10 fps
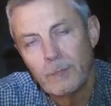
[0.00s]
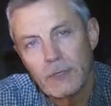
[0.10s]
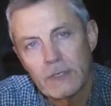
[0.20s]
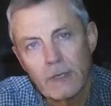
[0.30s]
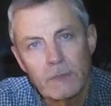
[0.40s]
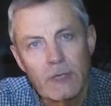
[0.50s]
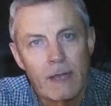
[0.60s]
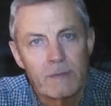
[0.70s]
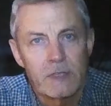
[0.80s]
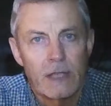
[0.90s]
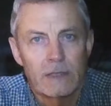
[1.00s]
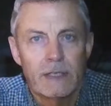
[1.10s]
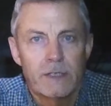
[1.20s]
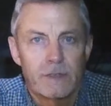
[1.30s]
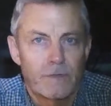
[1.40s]
but sometimes that
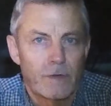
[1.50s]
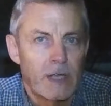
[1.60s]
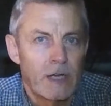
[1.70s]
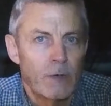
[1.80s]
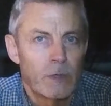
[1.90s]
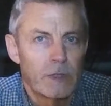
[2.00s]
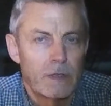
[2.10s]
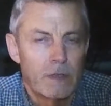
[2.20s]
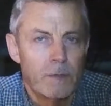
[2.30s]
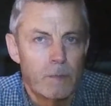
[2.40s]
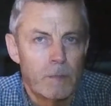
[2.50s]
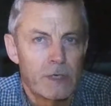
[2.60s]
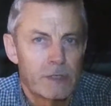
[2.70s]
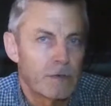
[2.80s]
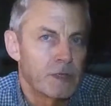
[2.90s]
leads to forgetting what the
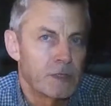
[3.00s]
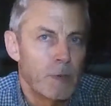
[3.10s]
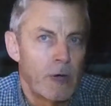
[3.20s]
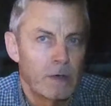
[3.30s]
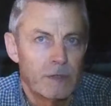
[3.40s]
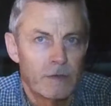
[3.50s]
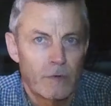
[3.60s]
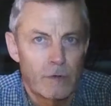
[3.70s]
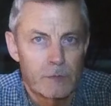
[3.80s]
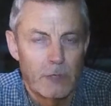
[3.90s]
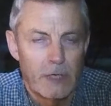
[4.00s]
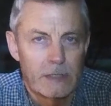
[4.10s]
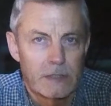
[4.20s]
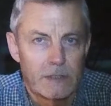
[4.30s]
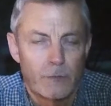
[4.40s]
ministry is about in the first
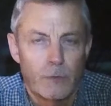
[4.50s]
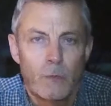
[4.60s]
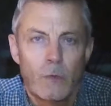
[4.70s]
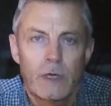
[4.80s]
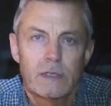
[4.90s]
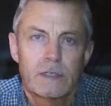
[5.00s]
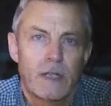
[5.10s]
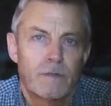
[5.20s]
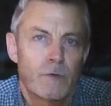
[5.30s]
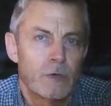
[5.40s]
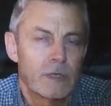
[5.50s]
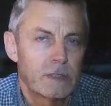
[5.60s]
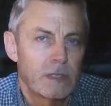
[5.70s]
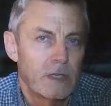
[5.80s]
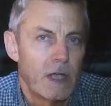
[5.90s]
place. So we want to stay
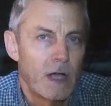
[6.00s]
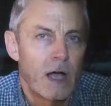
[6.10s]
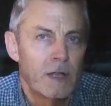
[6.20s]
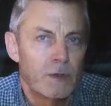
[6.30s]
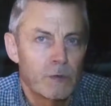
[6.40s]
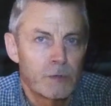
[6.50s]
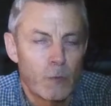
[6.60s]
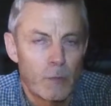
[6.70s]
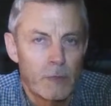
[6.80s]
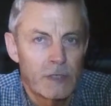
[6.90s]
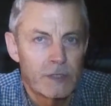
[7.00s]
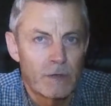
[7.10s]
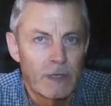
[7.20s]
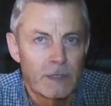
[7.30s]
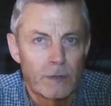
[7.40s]
focused on those we're
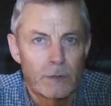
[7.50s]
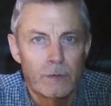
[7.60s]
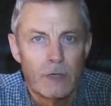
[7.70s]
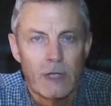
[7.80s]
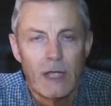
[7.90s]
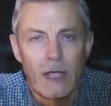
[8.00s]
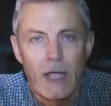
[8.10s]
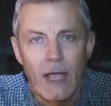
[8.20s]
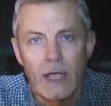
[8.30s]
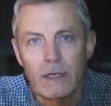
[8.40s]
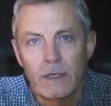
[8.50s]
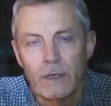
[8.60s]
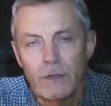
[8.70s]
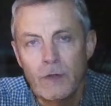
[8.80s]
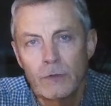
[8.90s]
ministering to, and
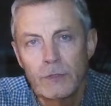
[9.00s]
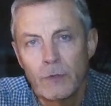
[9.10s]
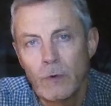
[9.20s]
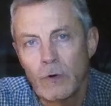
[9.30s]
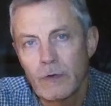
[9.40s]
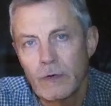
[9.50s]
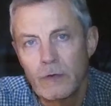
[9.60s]
those who are